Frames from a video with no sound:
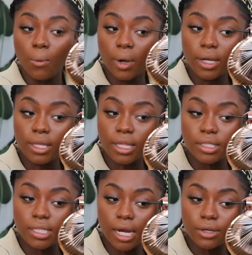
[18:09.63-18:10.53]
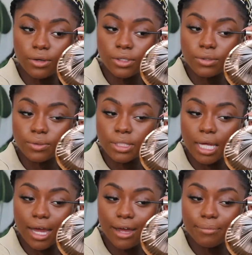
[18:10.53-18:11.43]
One of the things that I noticed was
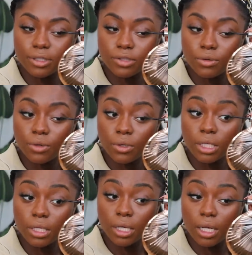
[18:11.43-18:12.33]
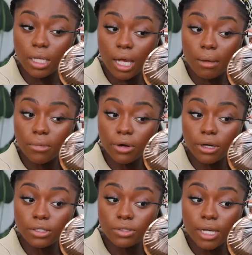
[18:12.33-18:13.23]
that I've been scrolling a lot
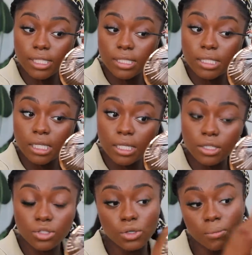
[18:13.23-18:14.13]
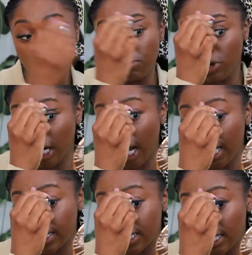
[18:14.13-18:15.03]
more, so I see so much more
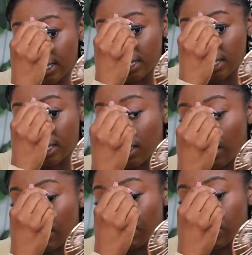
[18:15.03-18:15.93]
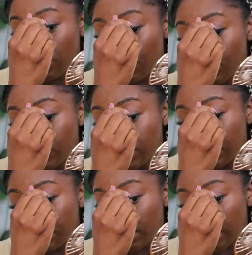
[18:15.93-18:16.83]
content. And it was
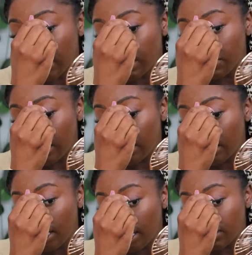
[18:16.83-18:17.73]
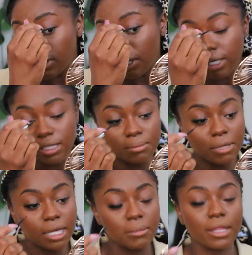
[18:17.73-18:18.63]
overstimulating me and starting to
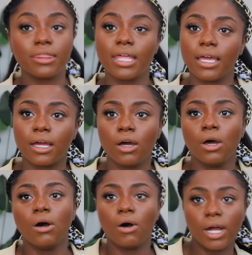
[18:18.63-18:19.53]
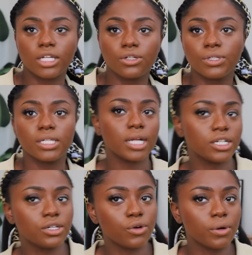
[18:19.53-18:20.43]
make me think, oh, I should do this, I
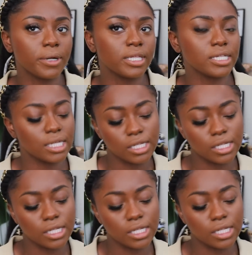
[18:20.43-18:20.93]
should incorporate this.